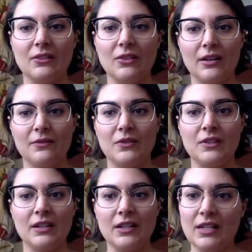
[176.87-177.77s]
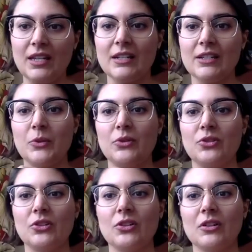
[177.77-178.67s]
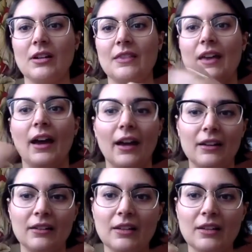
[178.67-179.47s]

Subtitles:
a lot of sun and heat exposure, and that